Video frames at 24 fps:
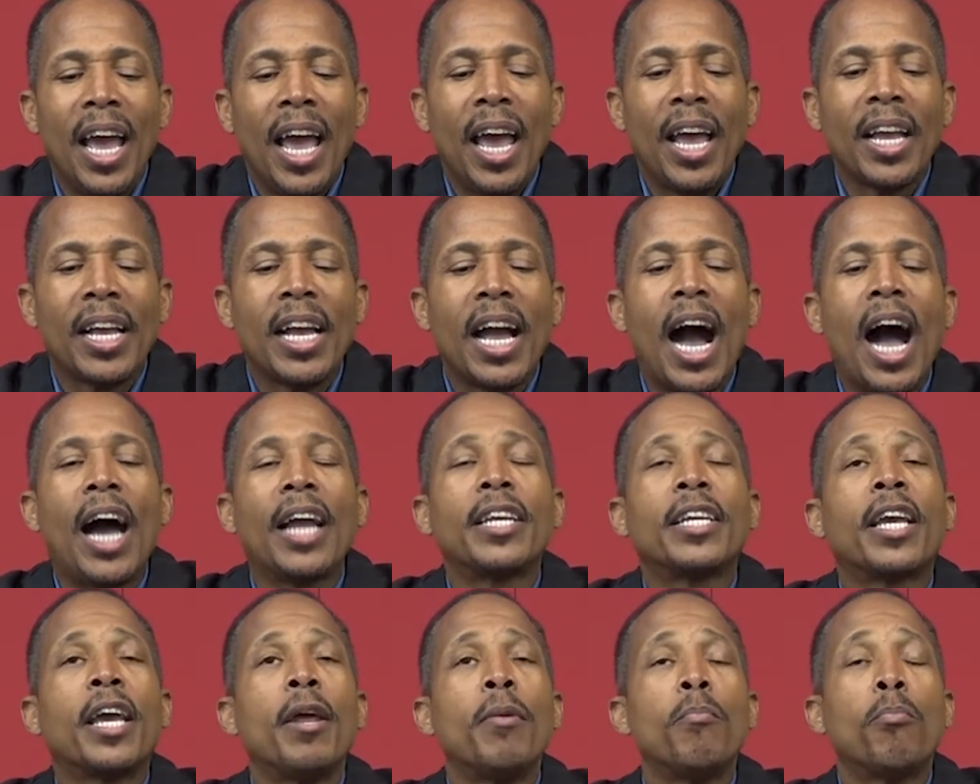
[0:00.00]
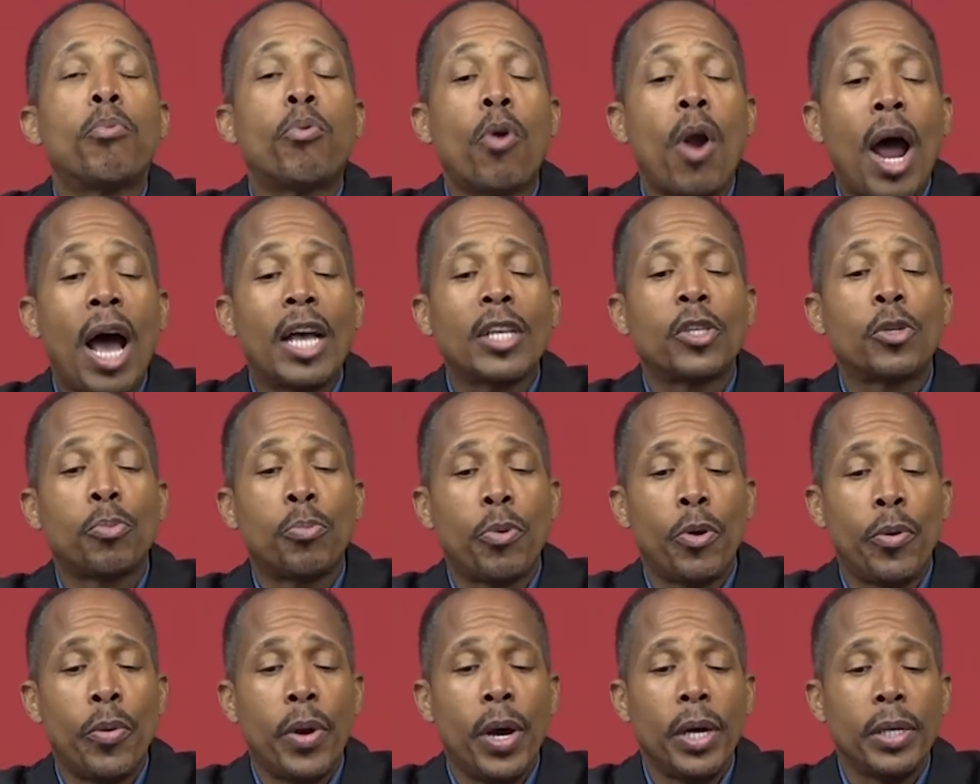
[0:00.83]
and God can
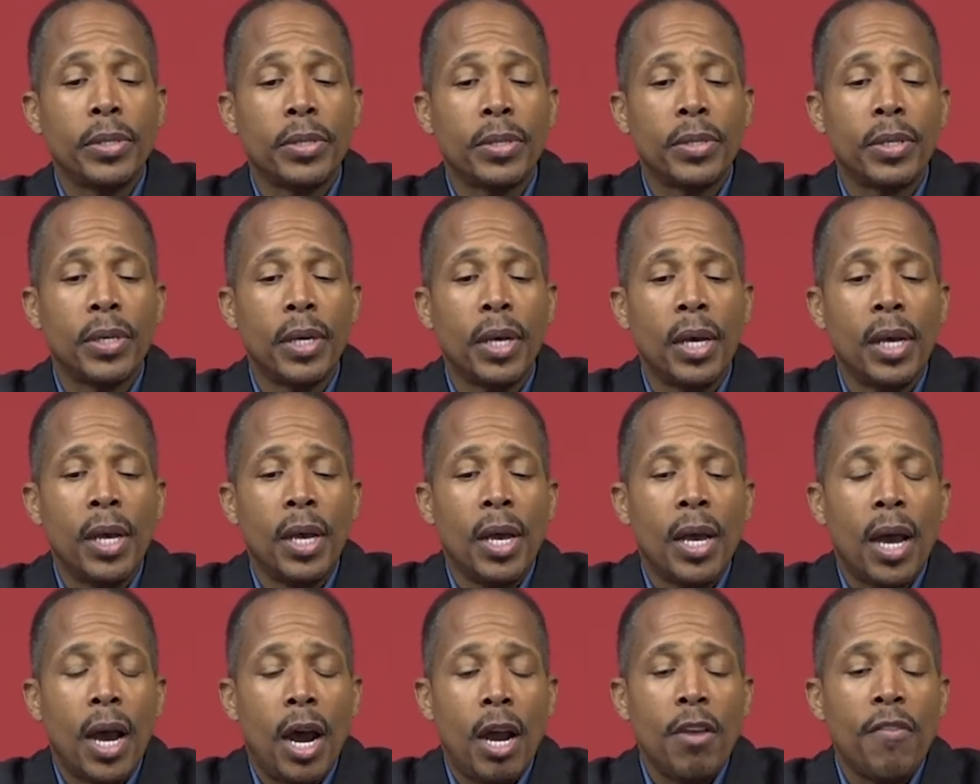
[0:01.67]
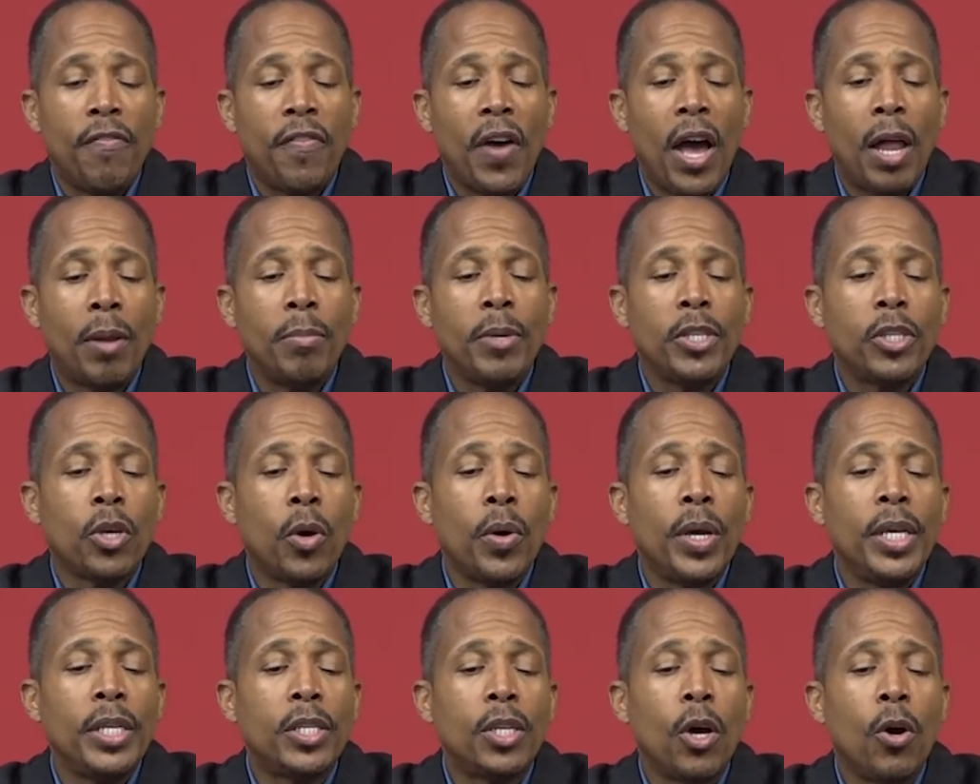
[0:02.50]
prosper us. Are you following me?
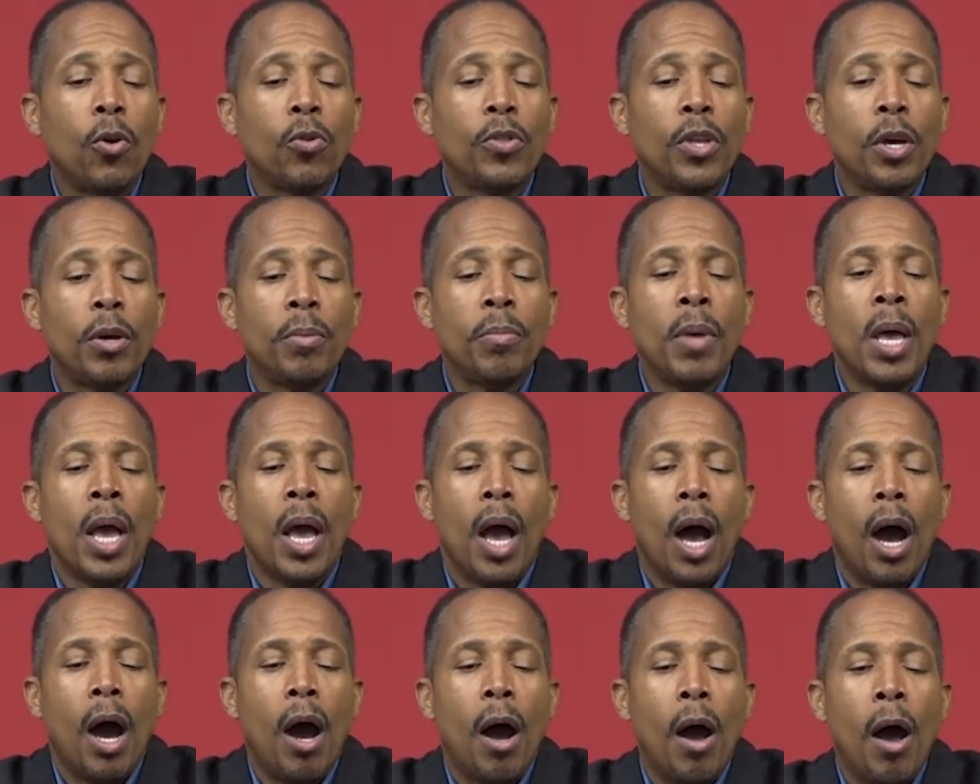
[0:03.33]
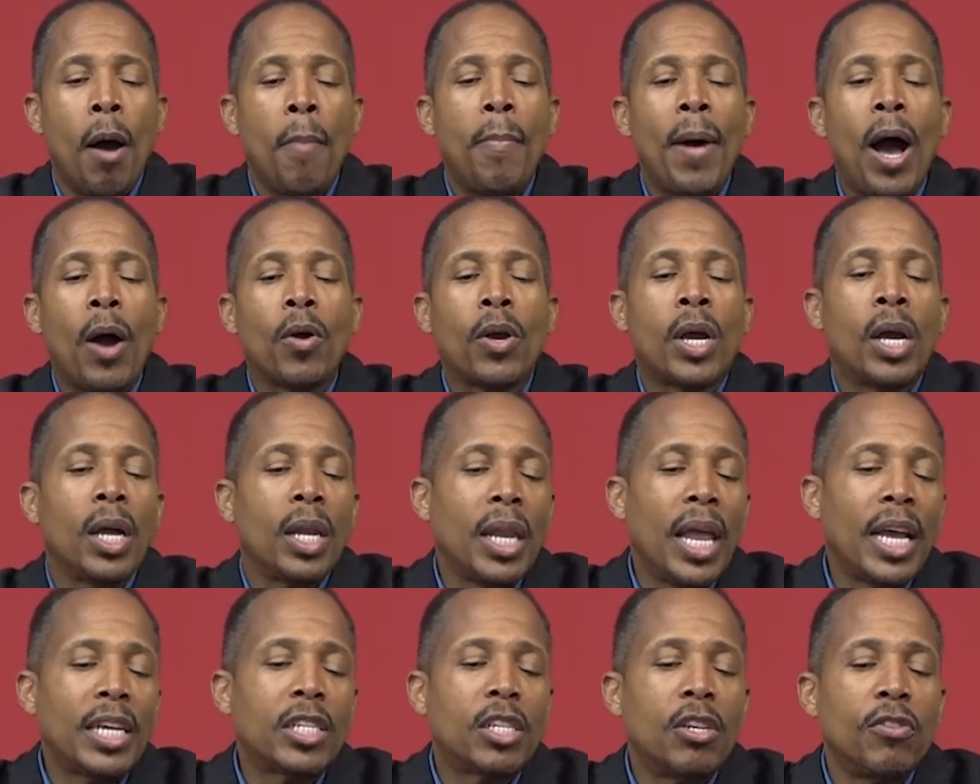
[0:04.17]
So he told them uh, about
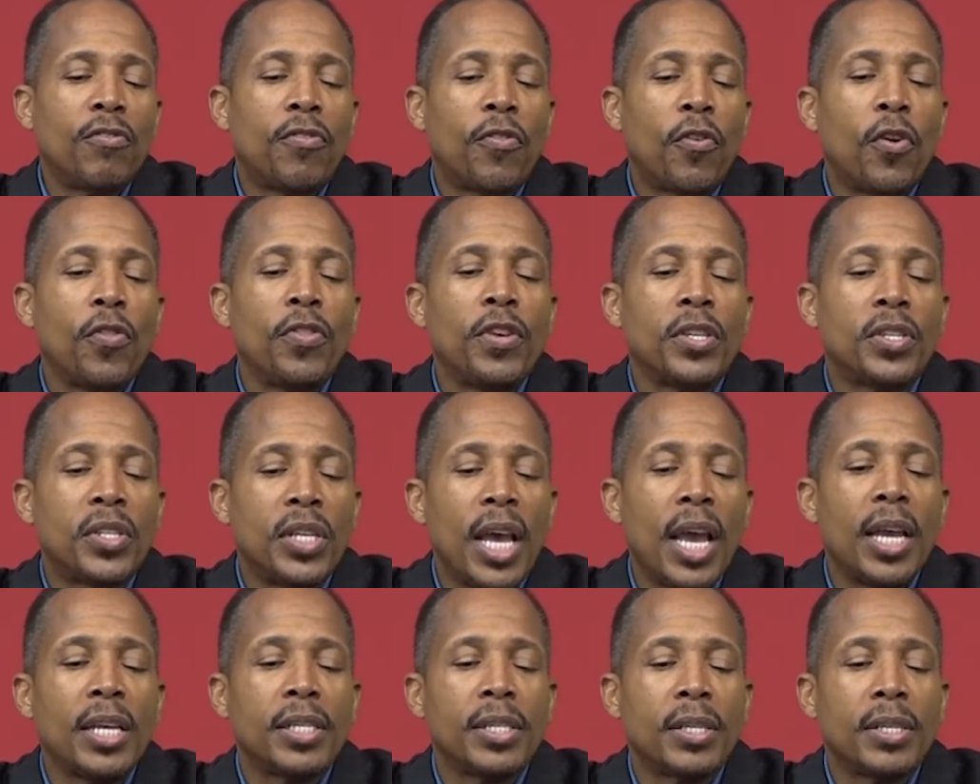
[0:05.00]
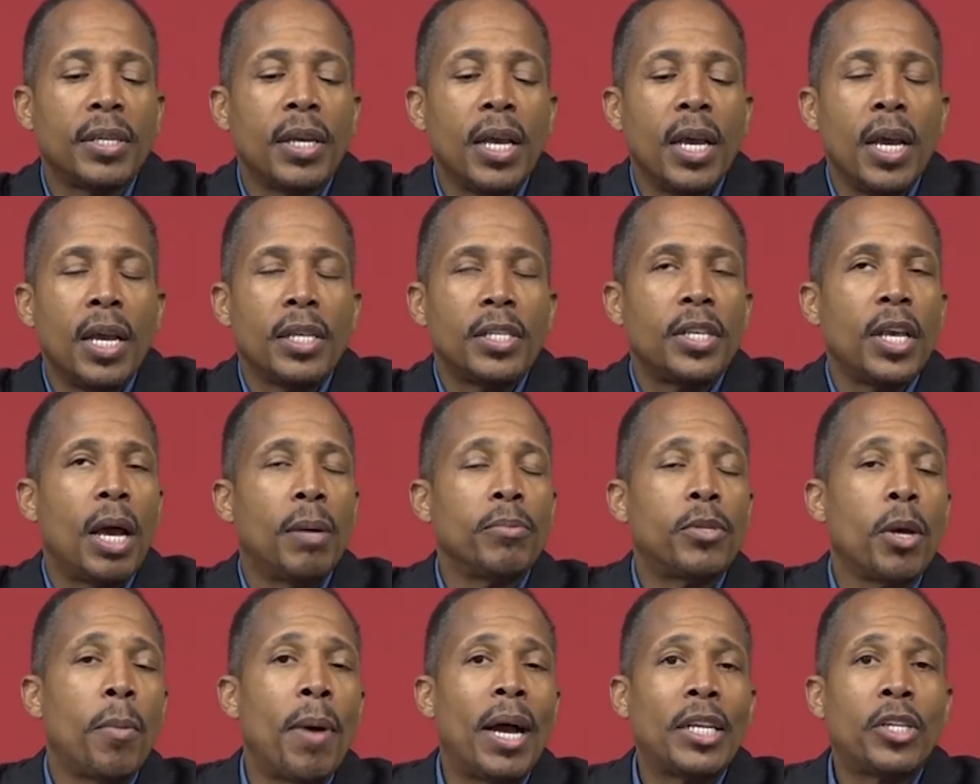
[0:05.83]
collections for the saints. See,
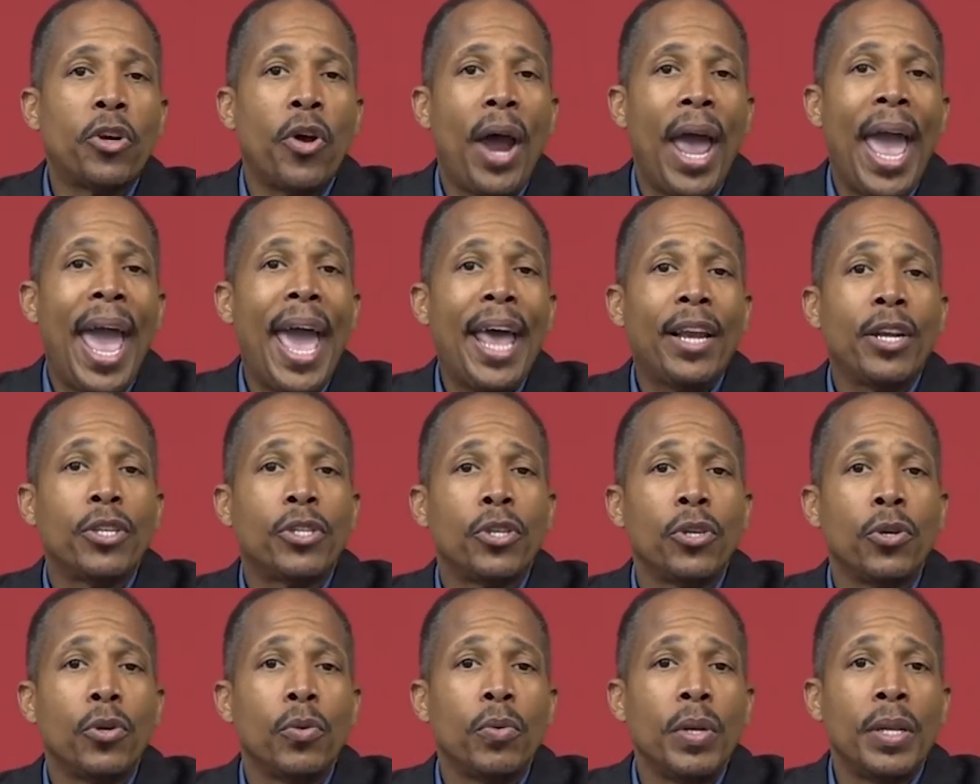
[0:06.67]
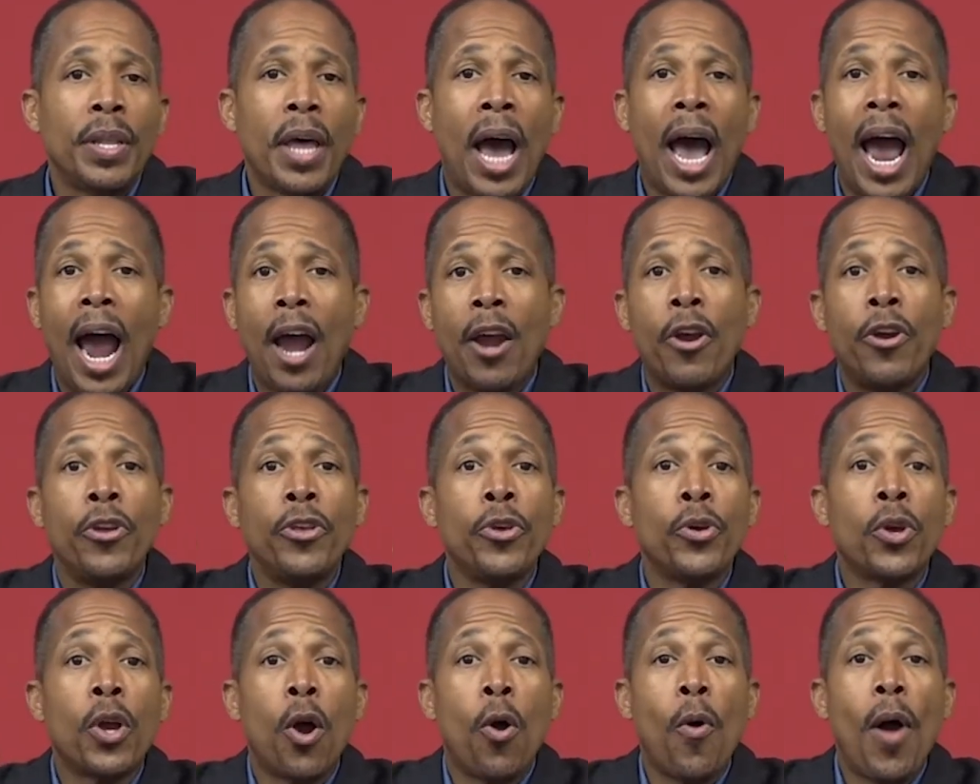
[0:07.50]
I'm talking about your attitude. The higher
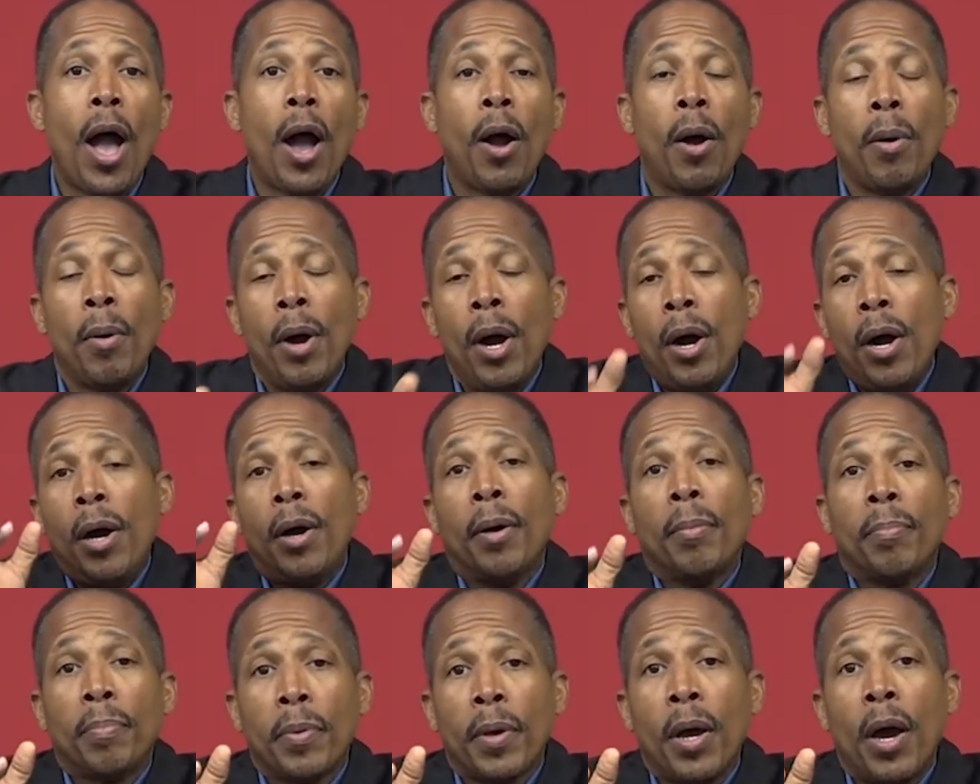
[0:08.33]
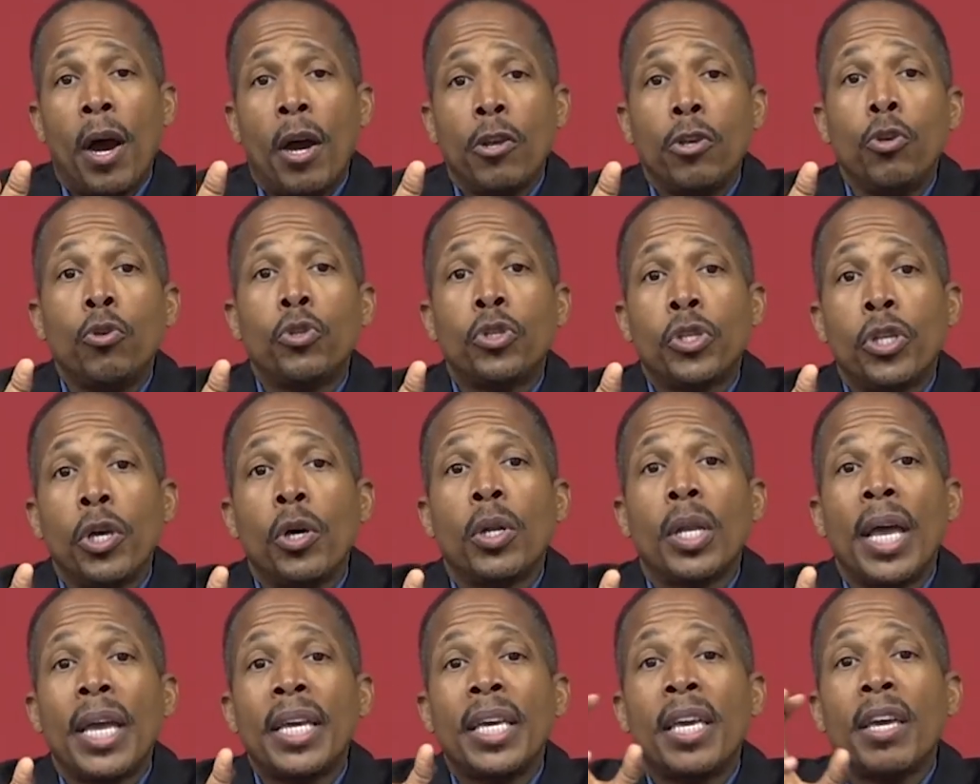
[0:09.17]
you go out, up are you
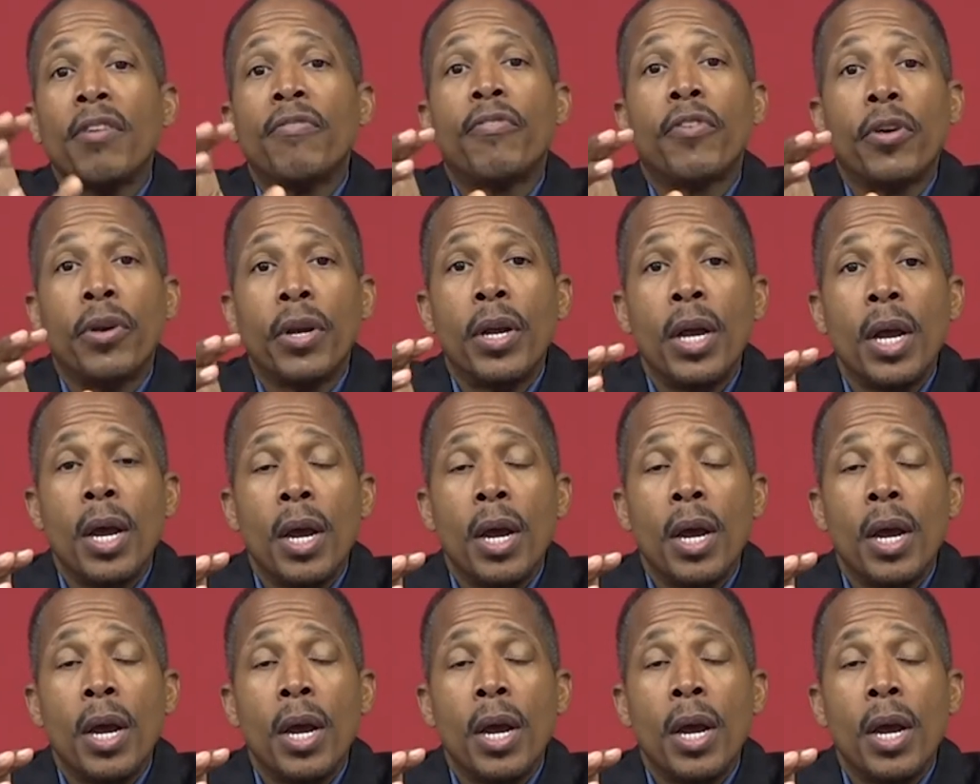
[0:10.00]
still a giver?